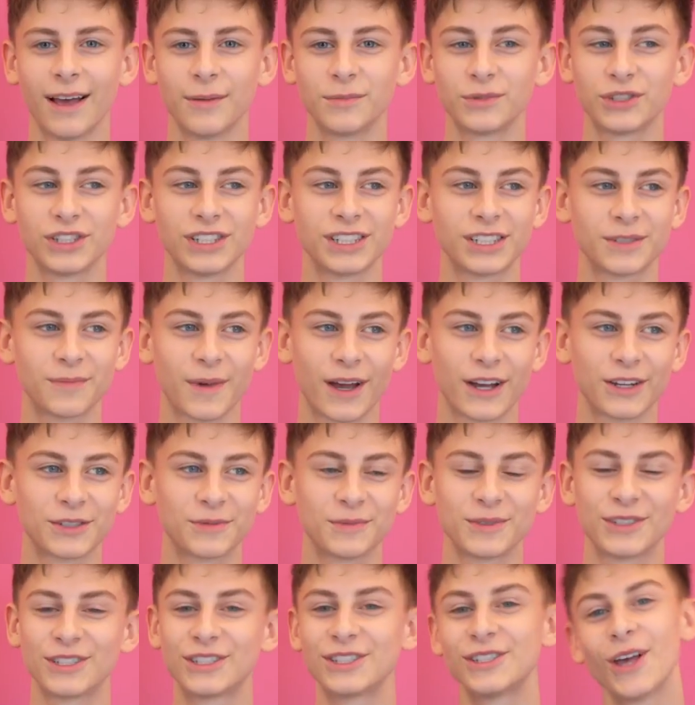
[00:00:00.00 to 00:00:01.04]
She inspires
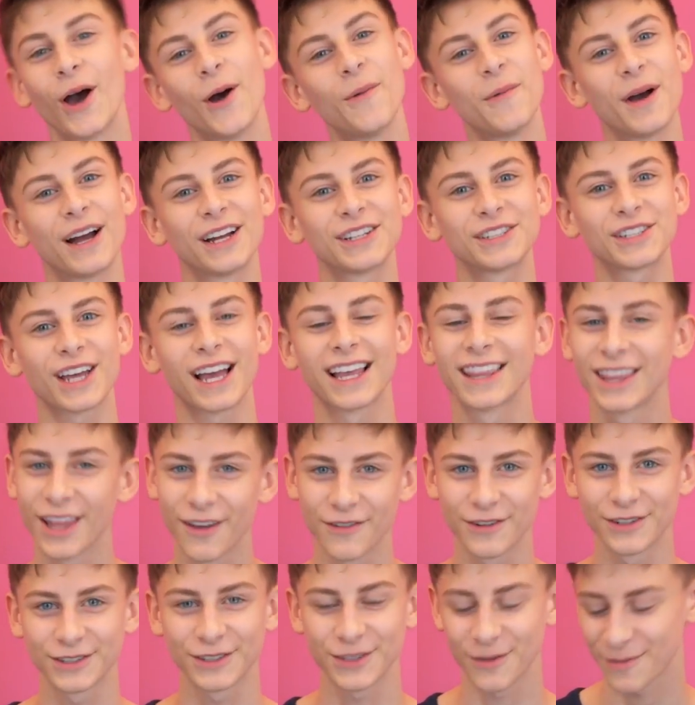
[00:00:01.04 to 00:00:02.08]
me so much. I
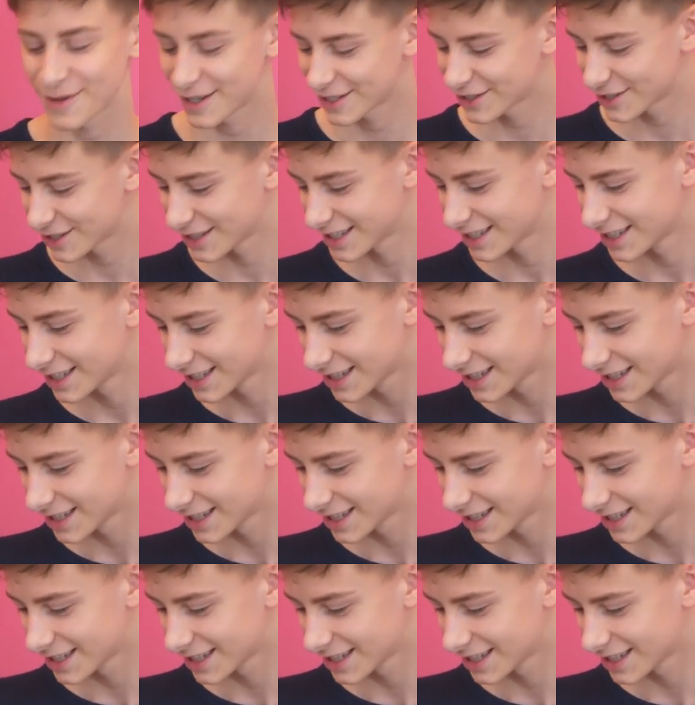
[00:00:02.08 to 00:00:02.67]
love her so much.